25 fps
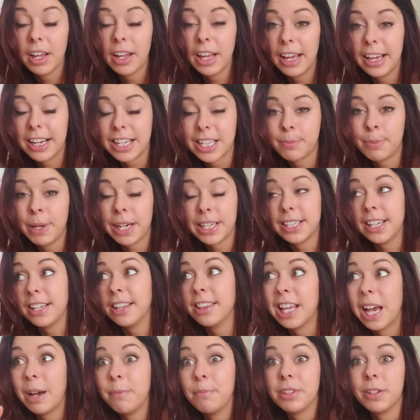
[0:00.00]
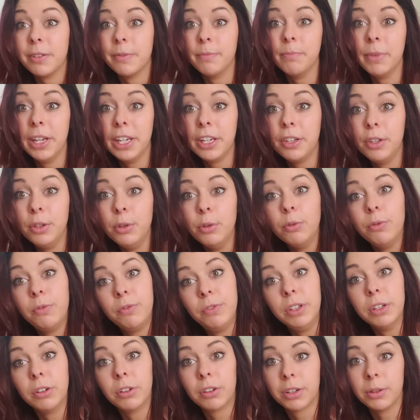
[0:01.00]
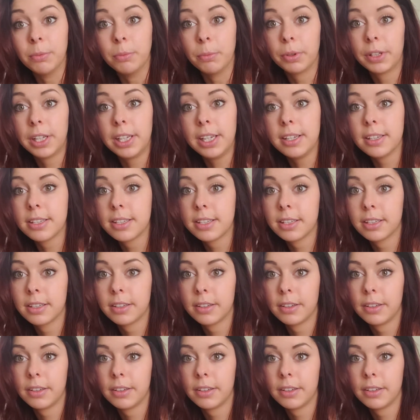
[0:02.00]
expecting them to make you feel complete.